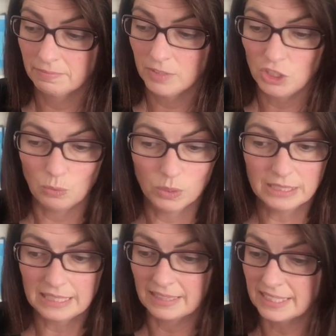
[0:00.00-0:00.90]
She
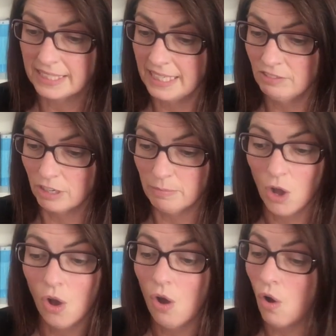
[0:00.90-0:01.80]
wasn't in the sitting room
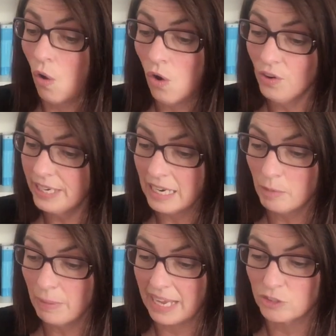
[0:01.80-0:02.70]
or in her
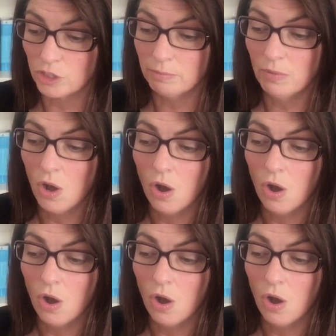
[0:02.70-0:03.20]
bedroom